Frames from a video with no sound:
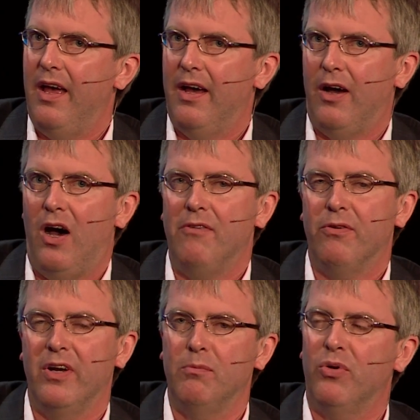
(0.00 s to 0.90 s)

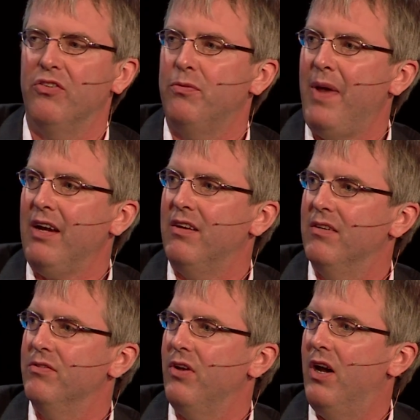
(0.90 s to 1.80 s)
offering
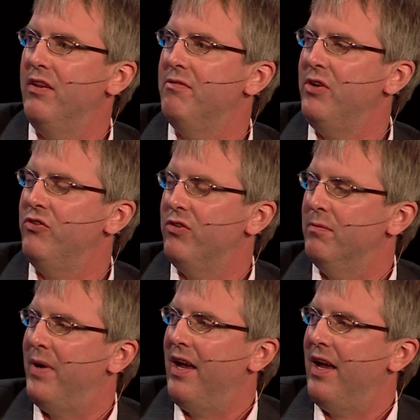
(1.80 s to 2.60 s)
perspectives on the future of